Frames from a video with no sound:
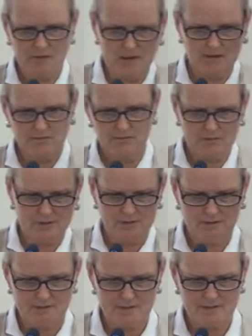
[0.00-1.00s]

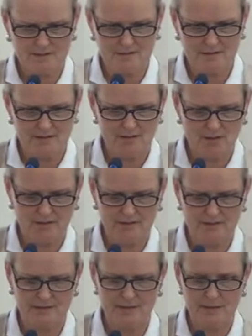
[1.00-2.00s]
160
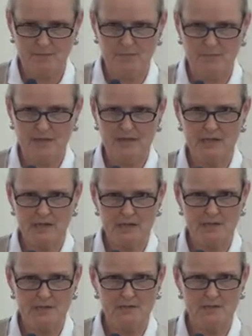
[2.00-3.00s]
targets
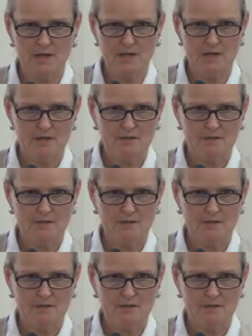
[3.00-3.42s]
because